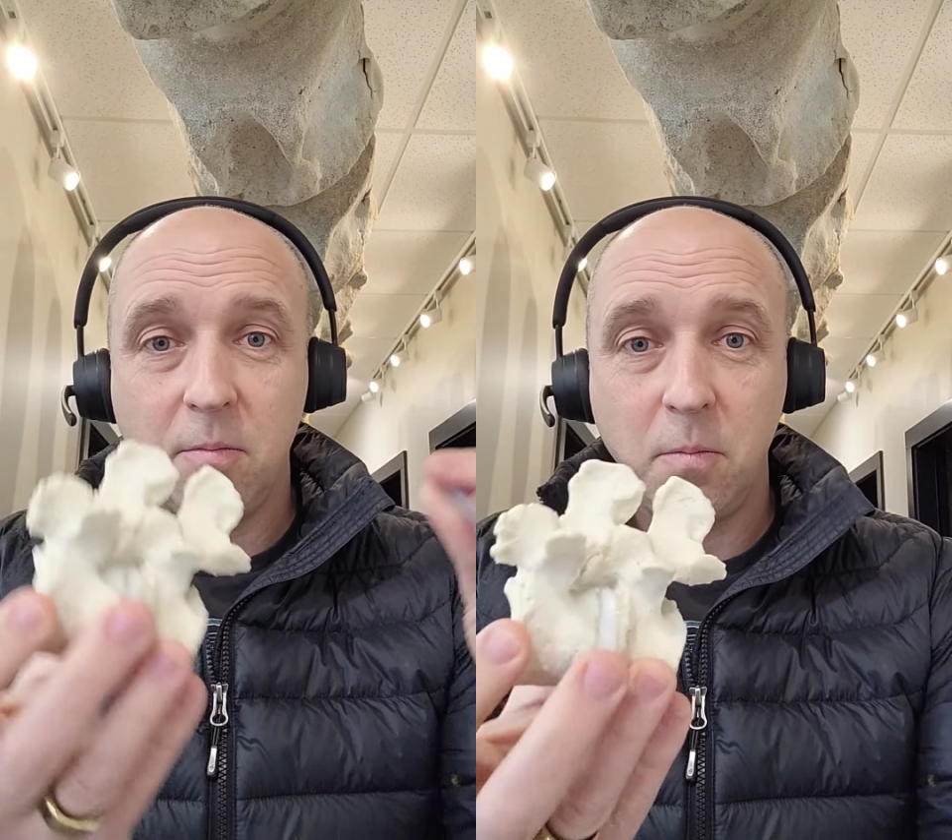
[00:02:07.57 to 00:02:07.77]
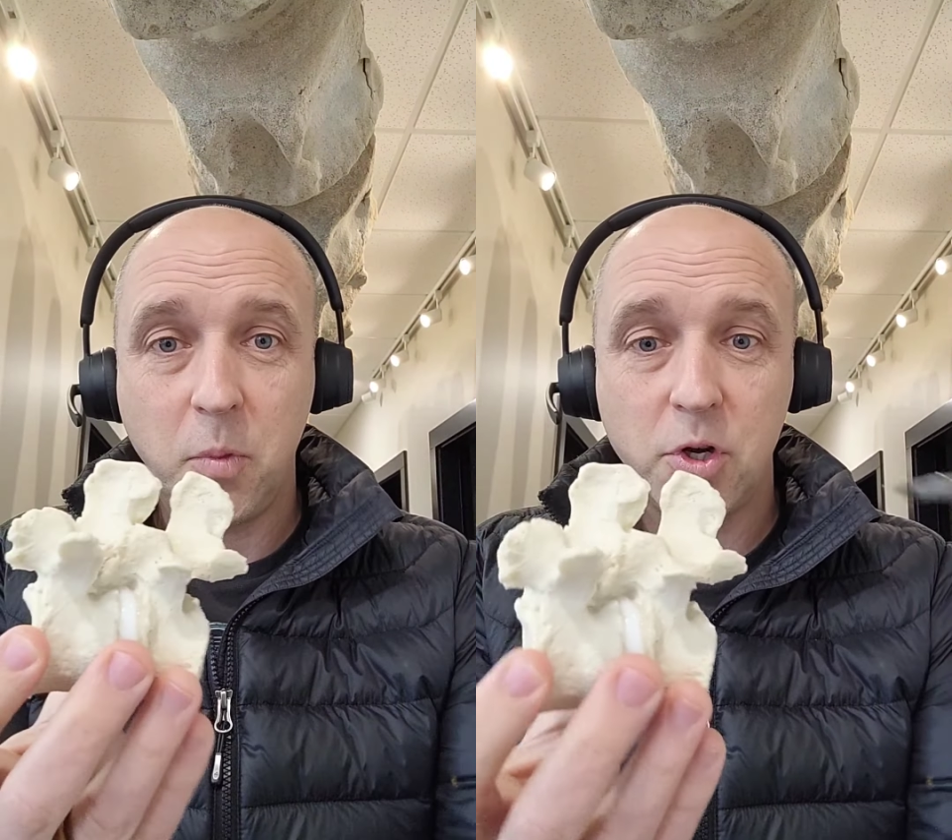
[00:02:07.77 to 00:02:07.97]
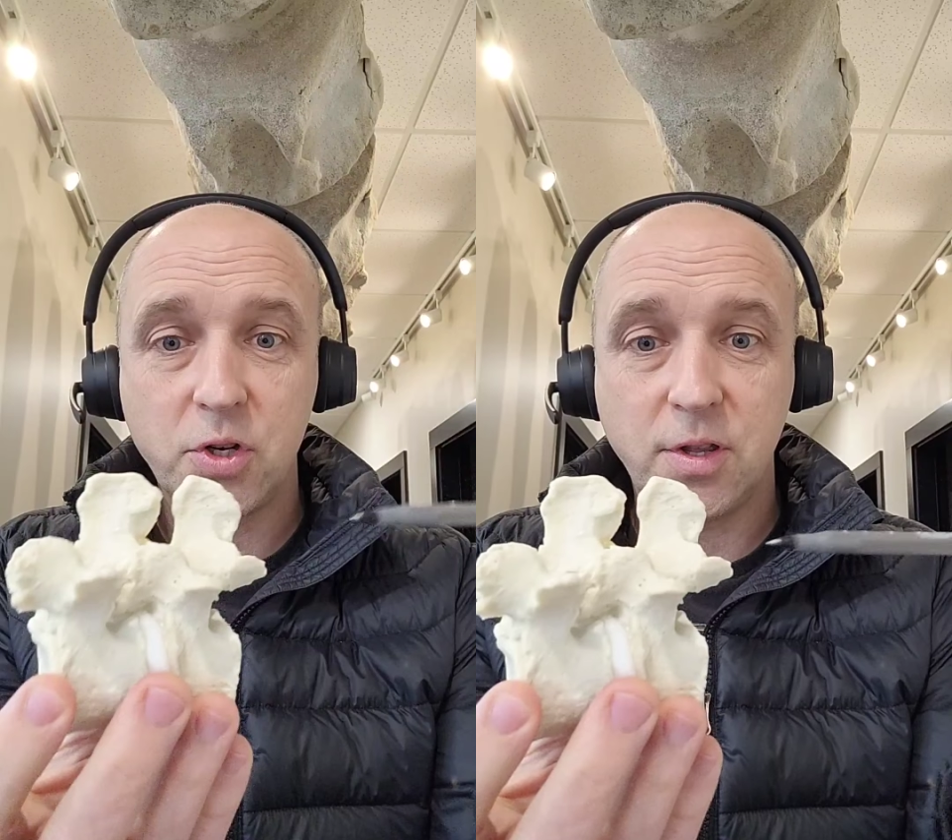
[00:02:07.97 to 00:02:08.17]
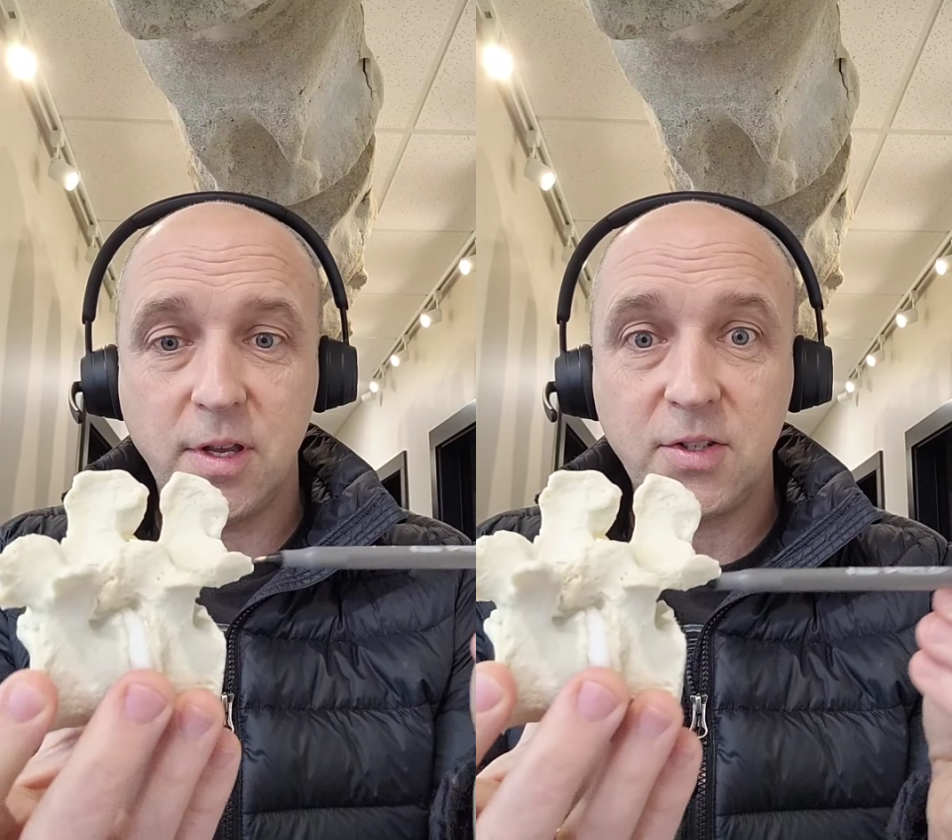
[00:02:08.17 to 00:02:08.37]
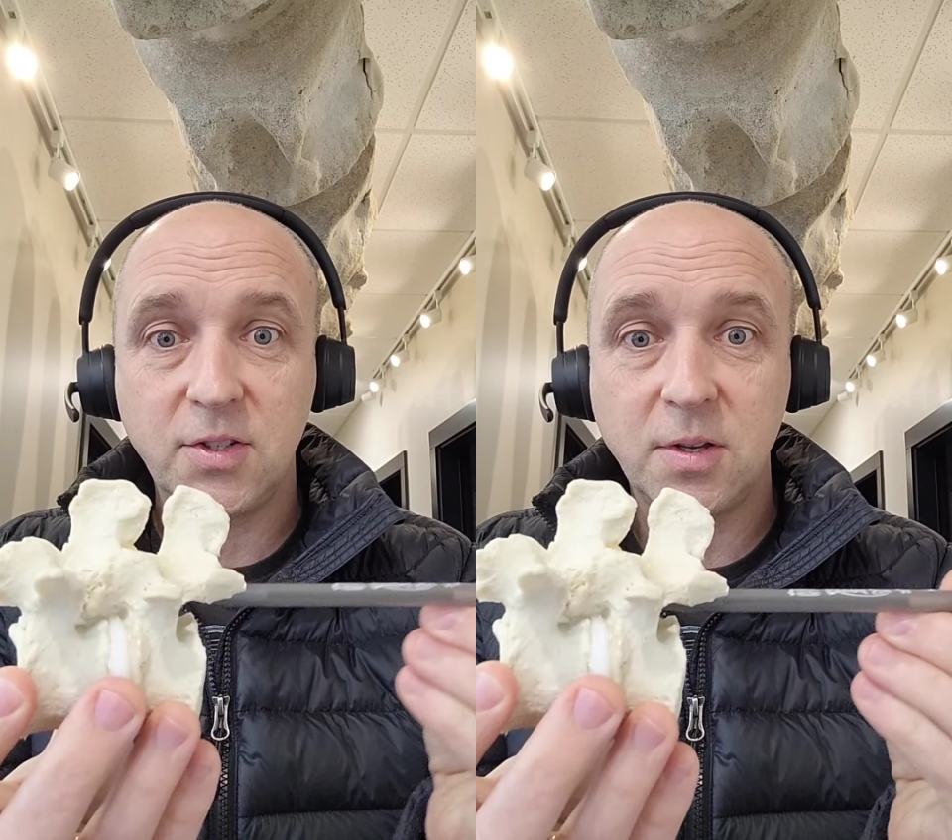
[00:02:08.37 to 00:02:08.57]
Push
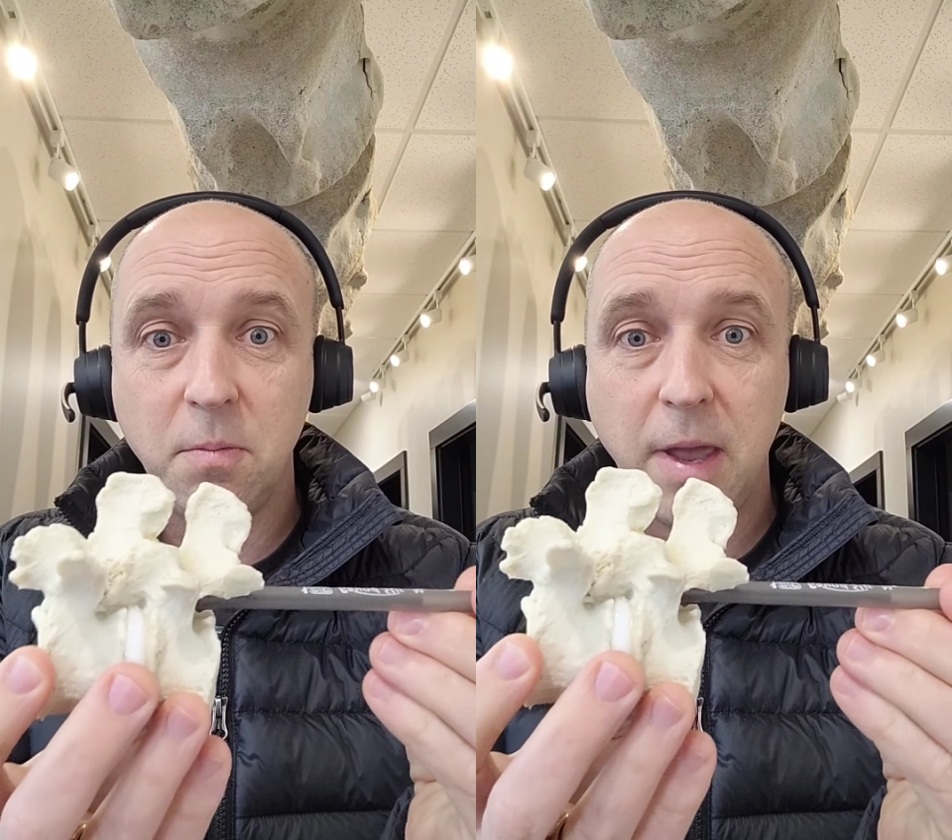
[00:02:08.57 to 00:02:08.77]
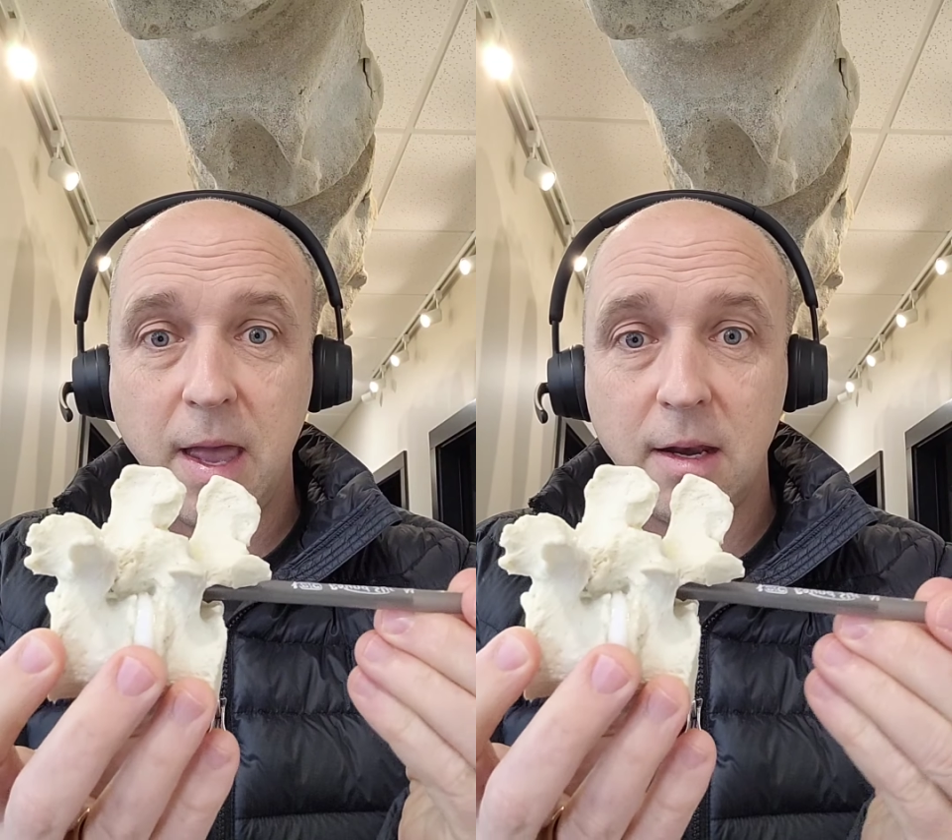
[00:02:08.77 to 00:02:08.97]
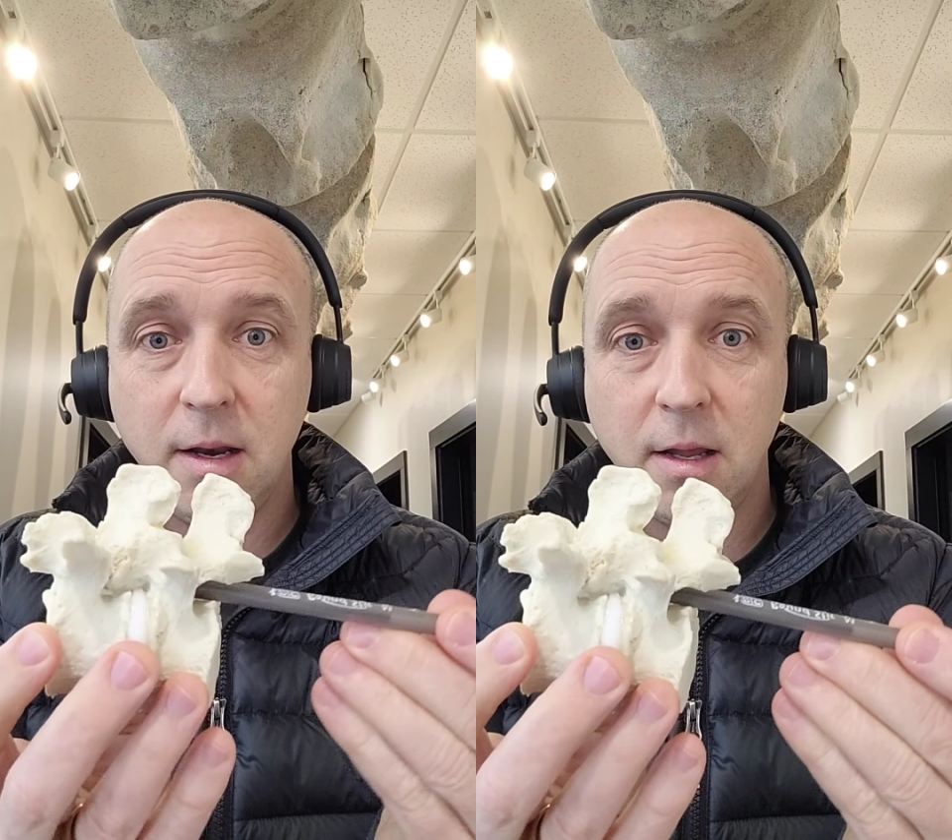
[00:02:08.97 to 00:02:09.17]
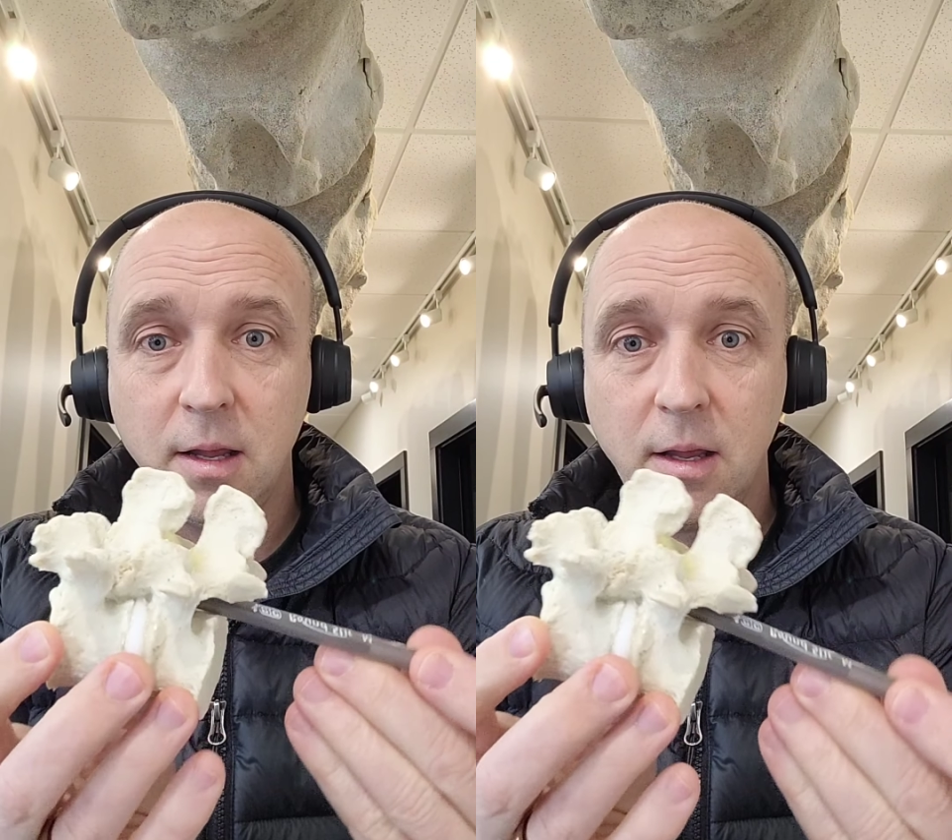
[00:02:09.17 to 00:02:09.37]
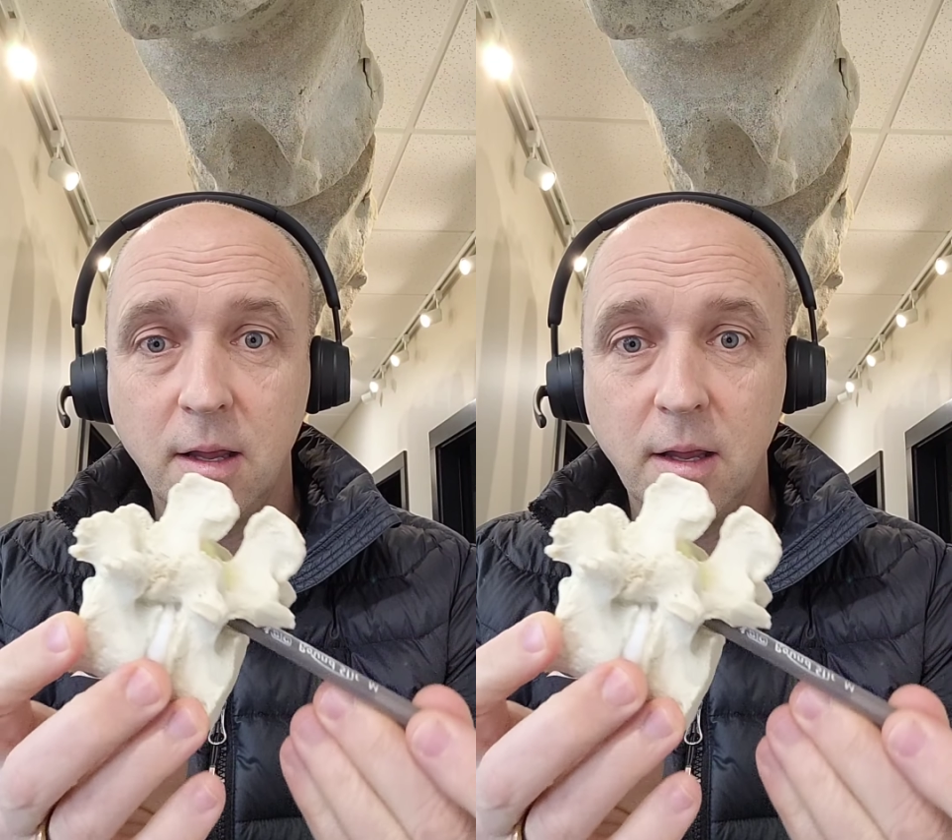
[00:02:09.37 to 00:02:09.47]
this pen